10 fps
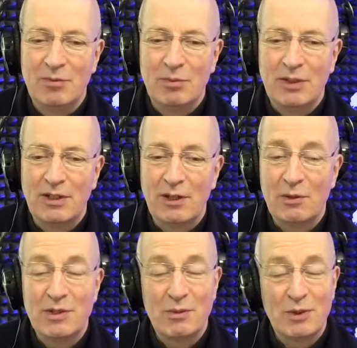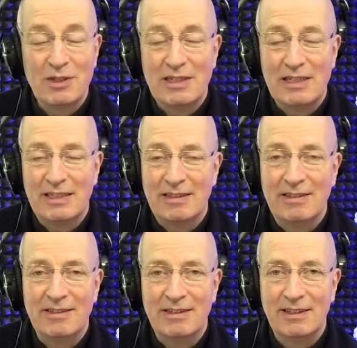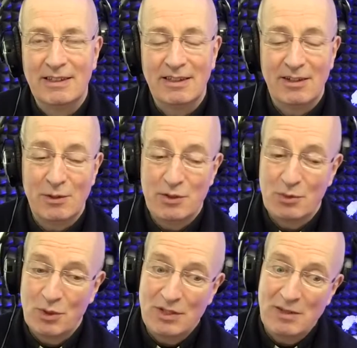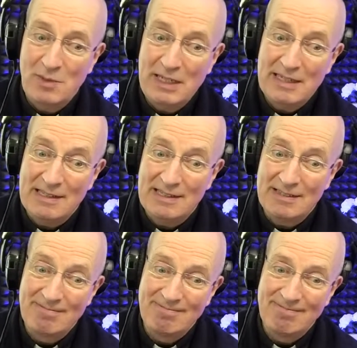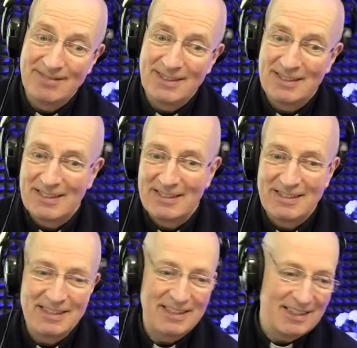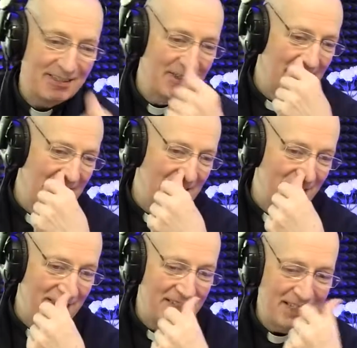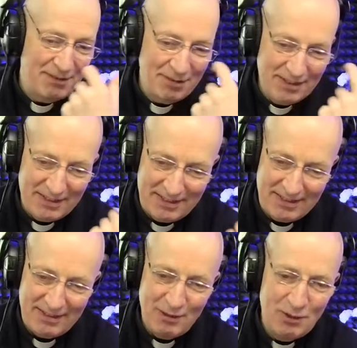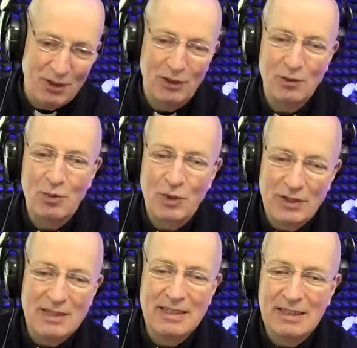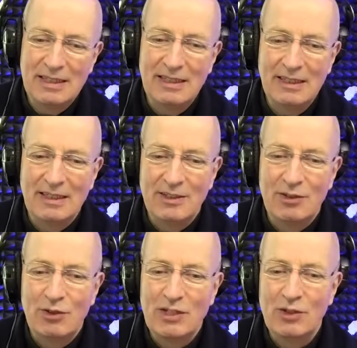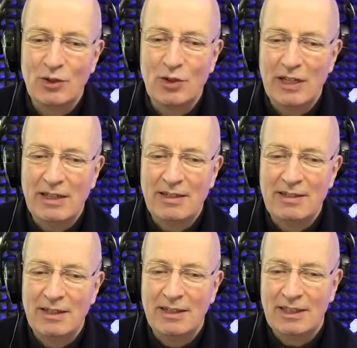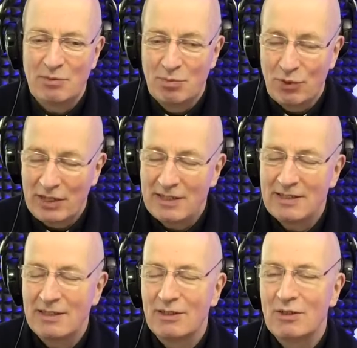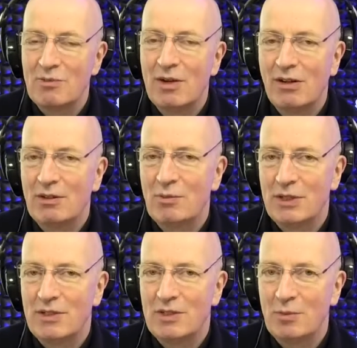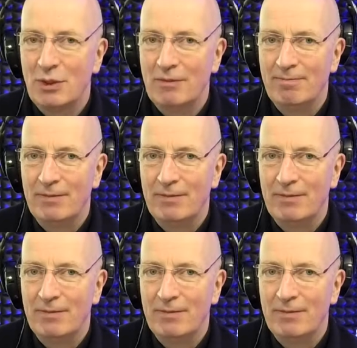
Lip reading: but not always a worthy end, and not always a worthy means. See, this is the thing. If it's used unworthily to reach a good end, that breaks another moral principle,